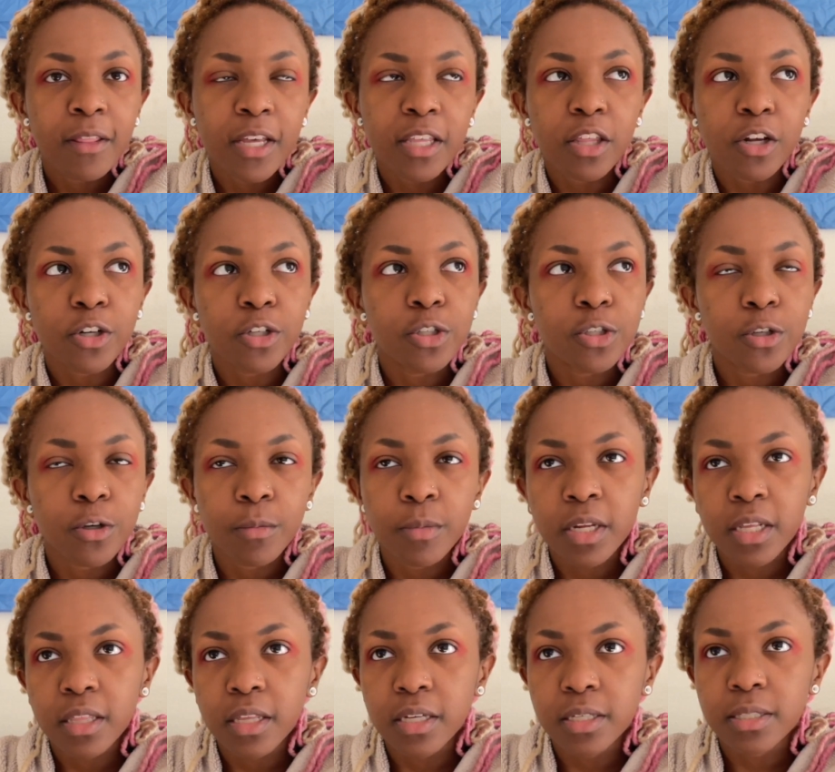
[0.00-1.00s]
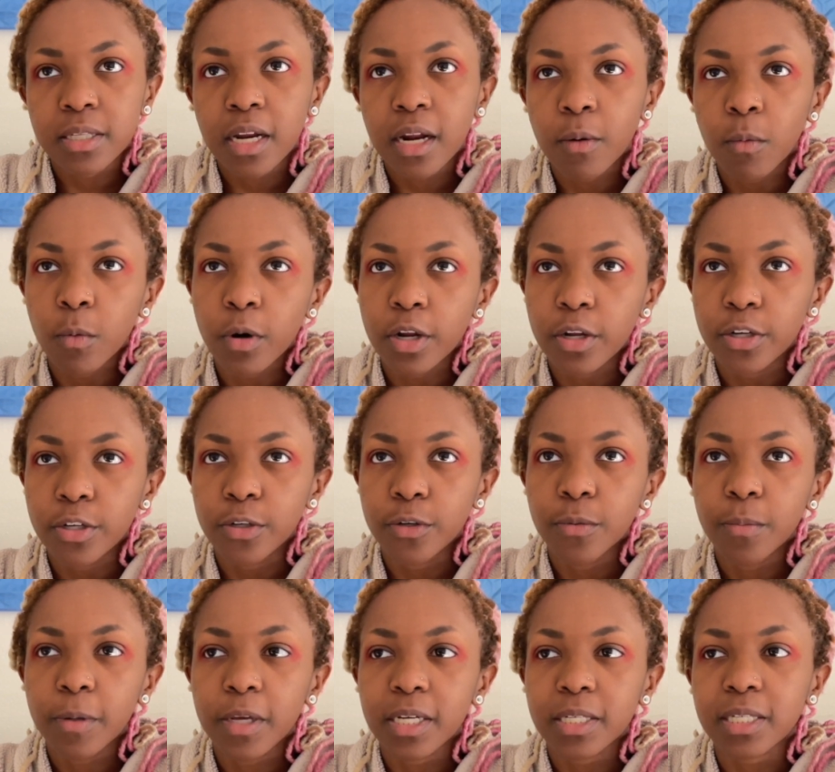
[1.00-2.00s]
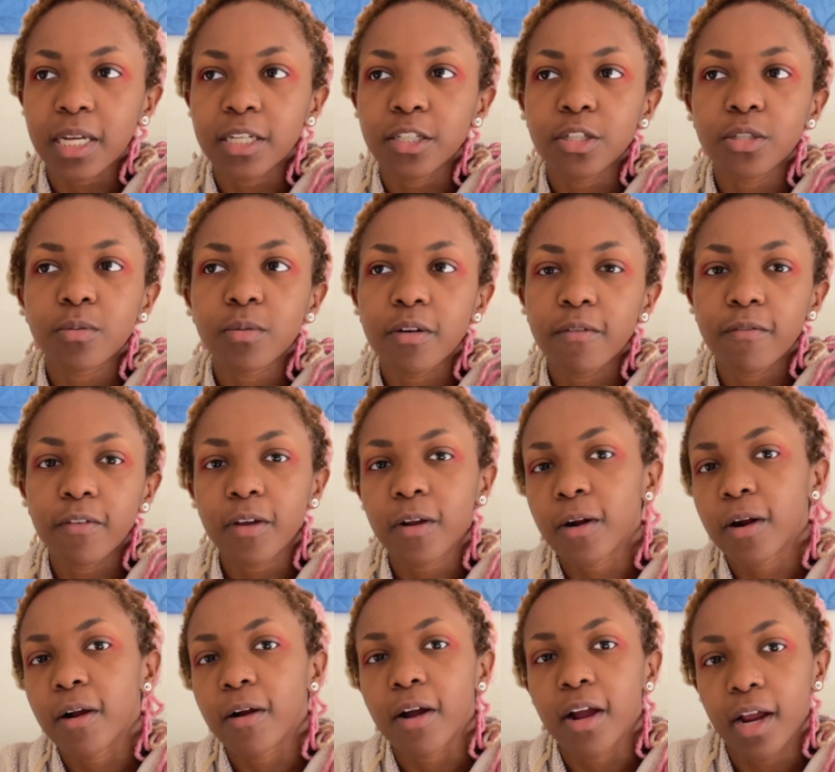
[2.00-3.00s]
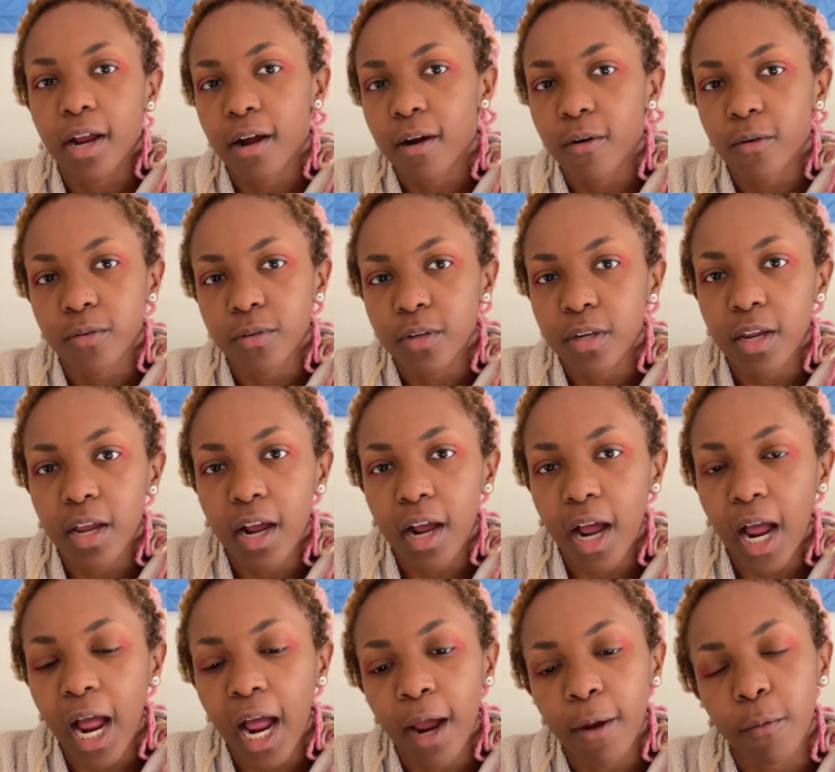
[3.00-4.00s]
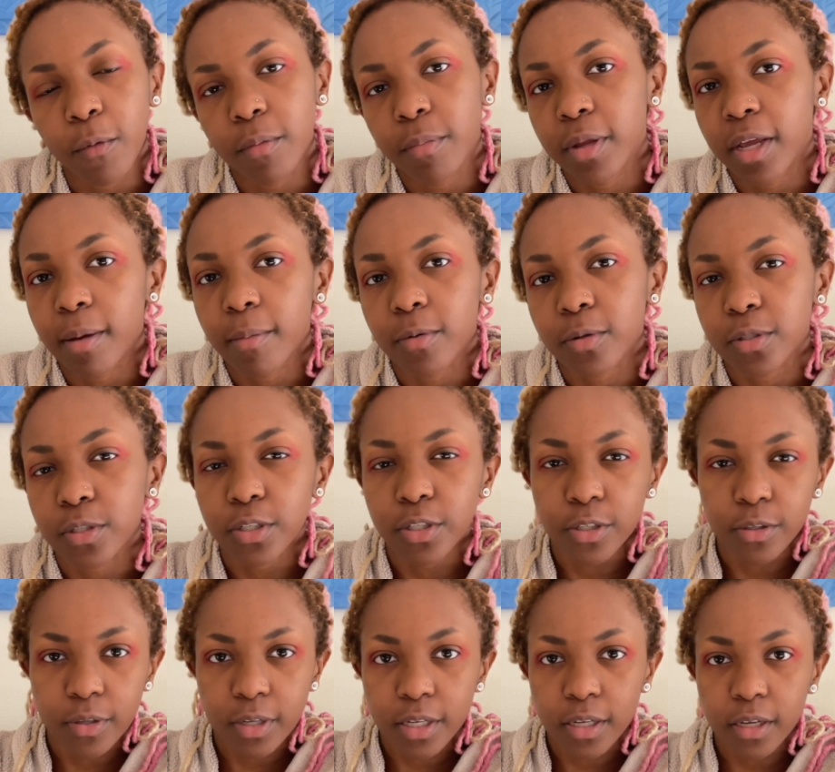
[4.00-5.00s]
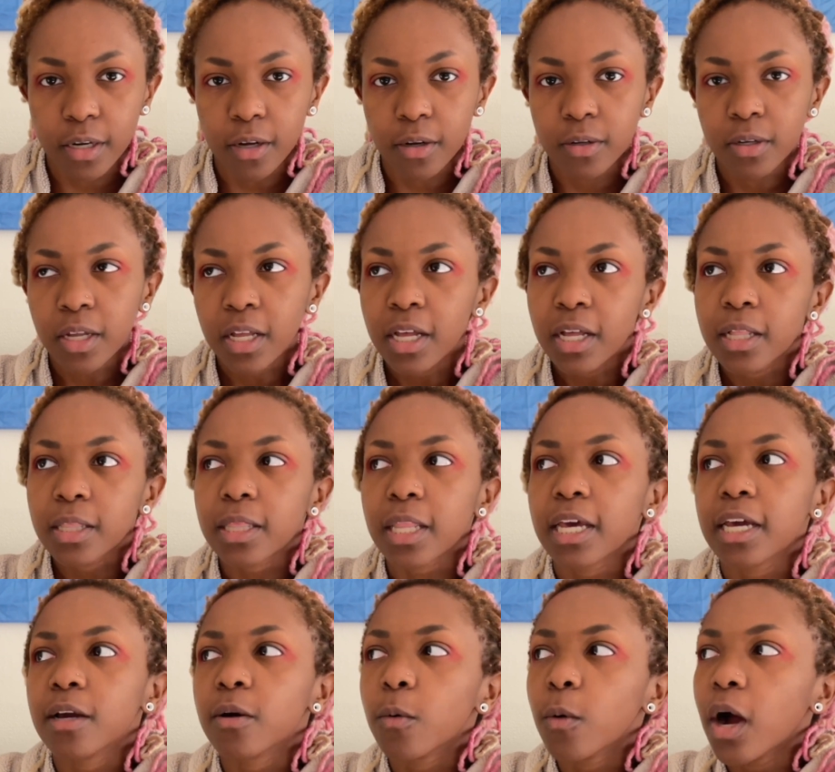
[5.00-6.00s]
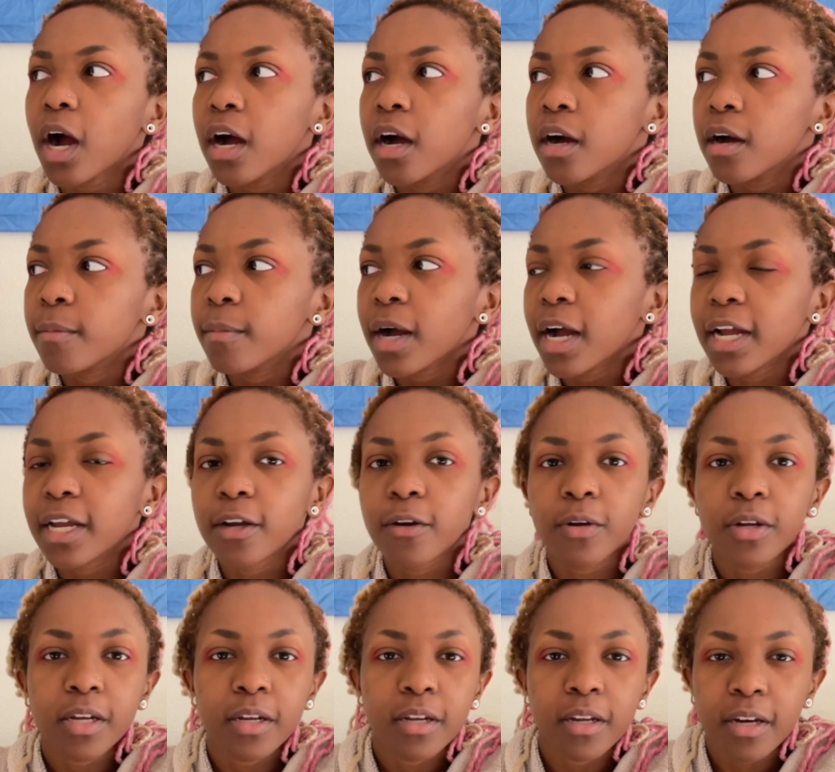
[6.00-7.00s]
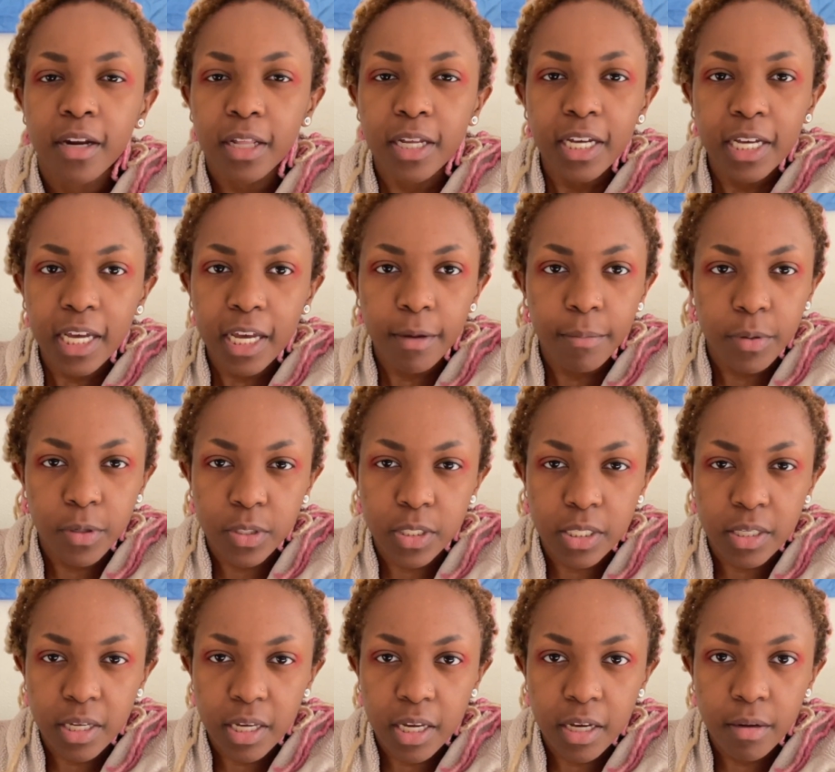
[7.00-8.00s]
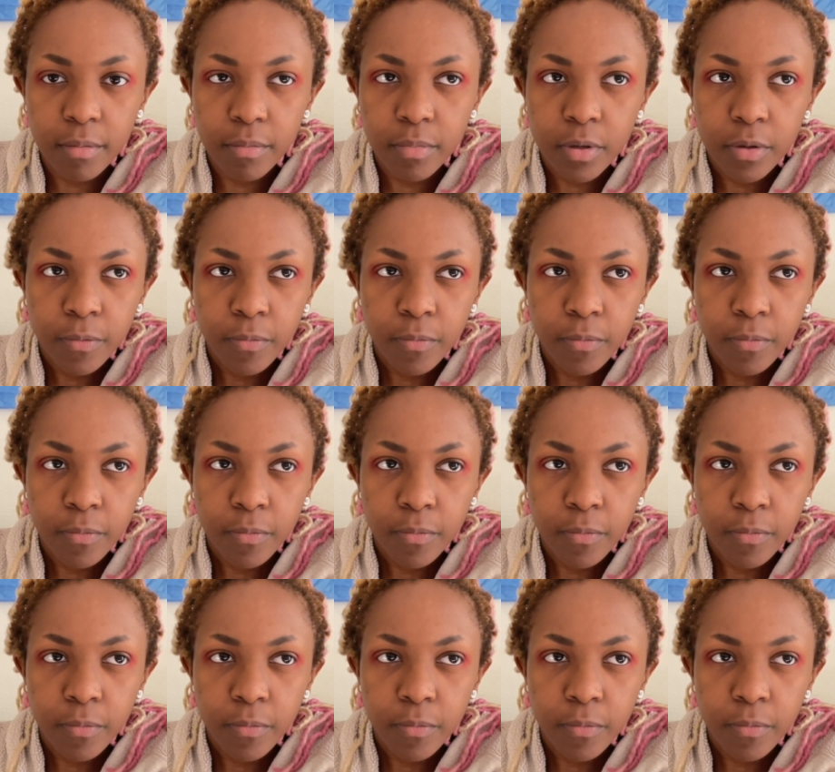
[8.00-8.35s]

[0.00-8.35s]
there's so many things that I want to do, because I just want to figure out how I would be able to do it, you know. Like I go to like amputee camp